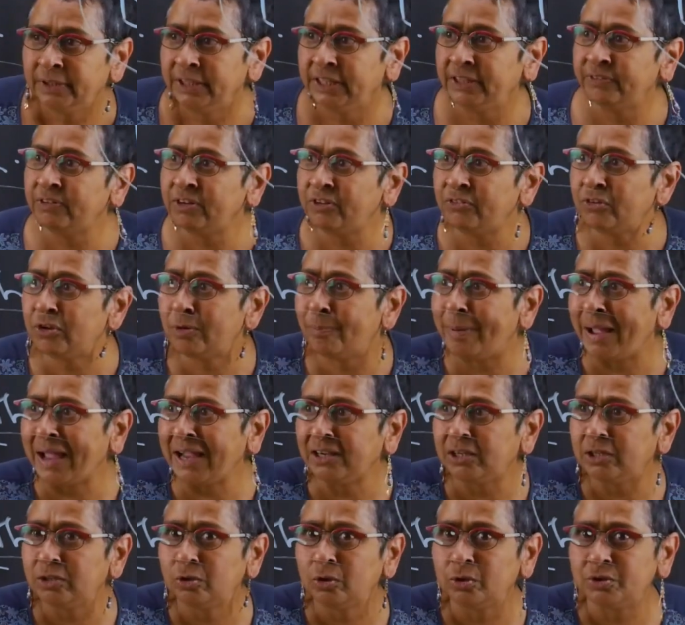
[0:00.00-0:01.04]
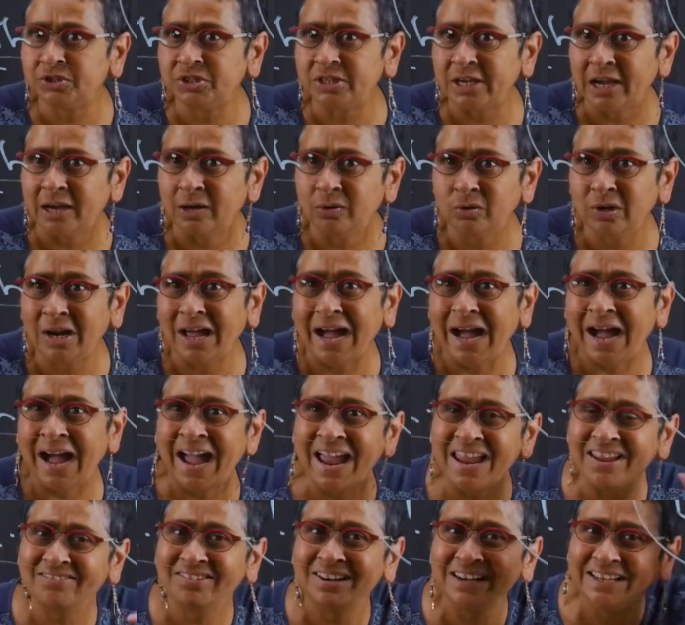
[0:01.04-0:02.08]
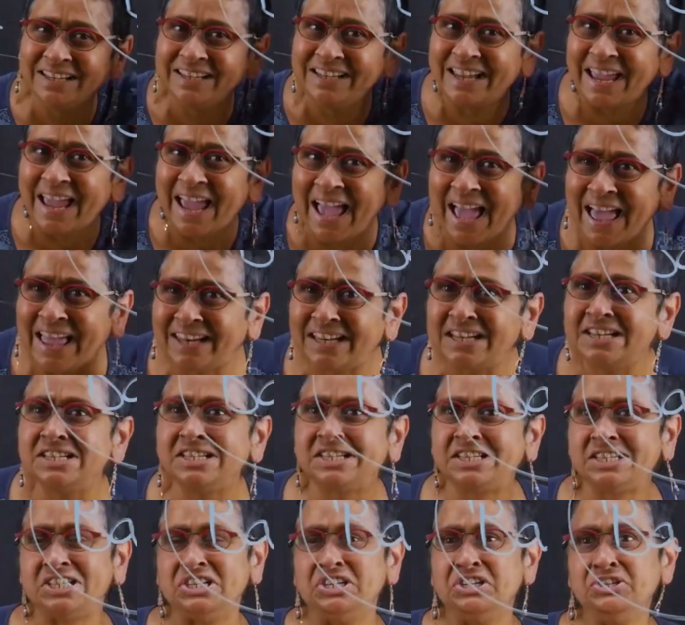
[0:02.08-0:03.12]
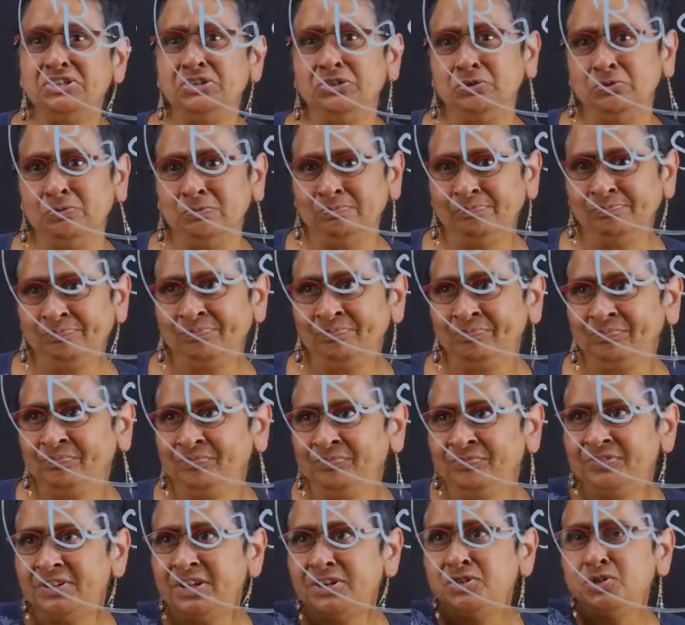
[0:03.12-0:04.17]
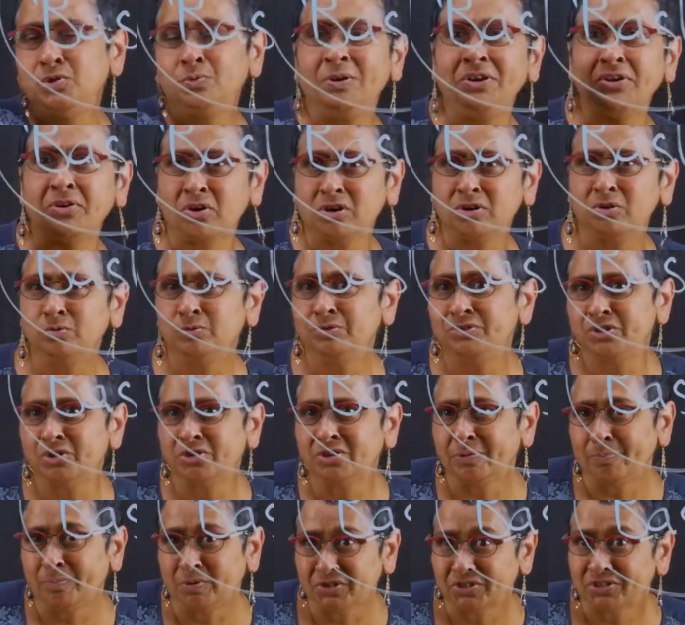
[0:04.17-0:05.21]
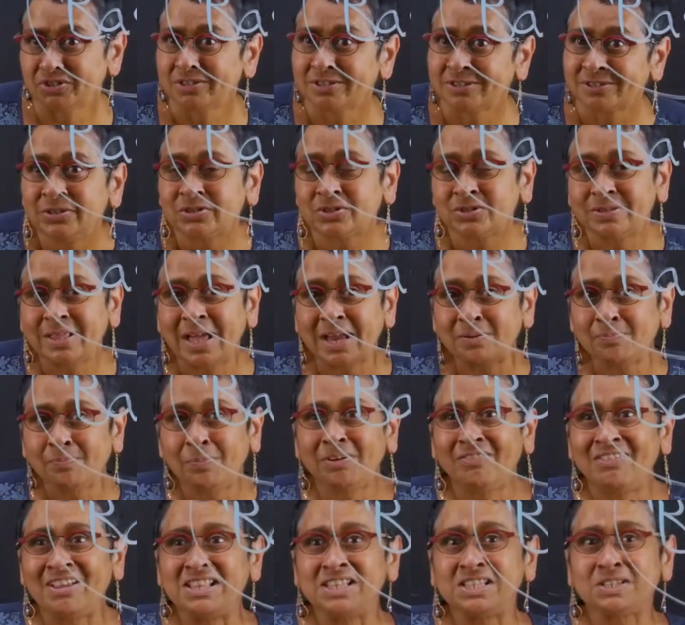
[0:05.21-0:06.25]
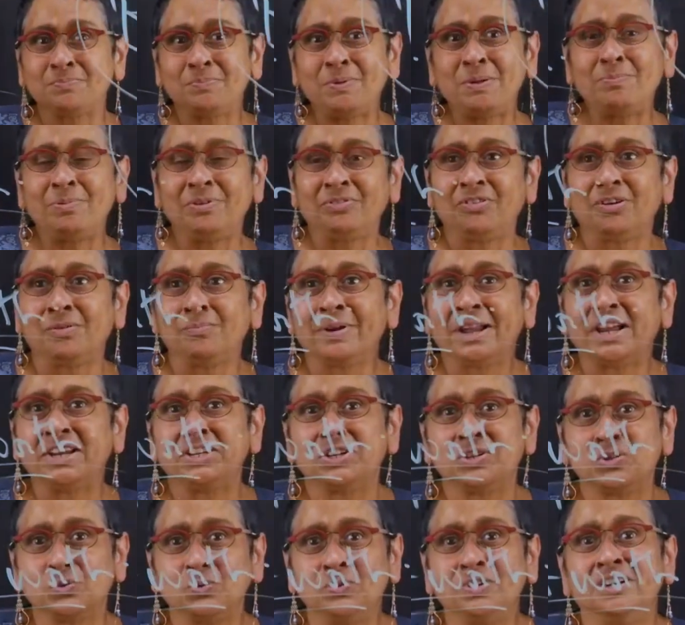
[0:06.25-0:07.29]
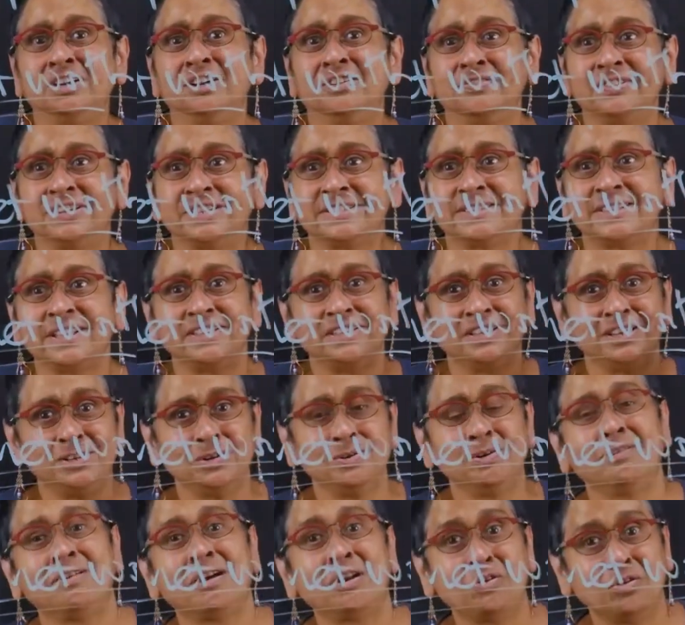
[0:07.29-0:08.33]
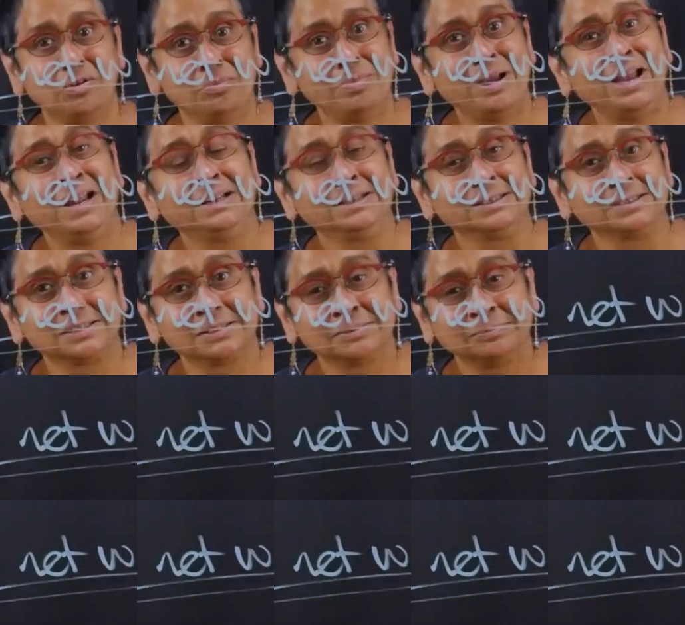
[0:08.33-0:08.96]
Even if your bank goes down, I will guarantee you that you will not lose your deposits. So that prevents people from getting so nervous that they do a run on banks.